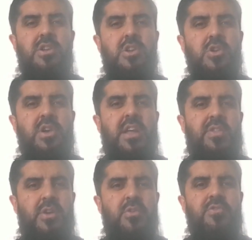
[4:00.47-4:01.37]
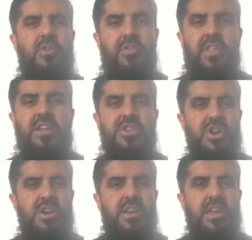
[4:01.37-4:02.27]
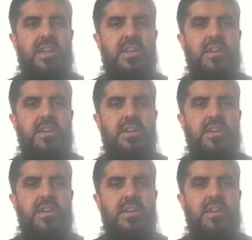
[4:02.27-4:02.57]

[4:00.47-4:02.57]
if you look at those on that journey,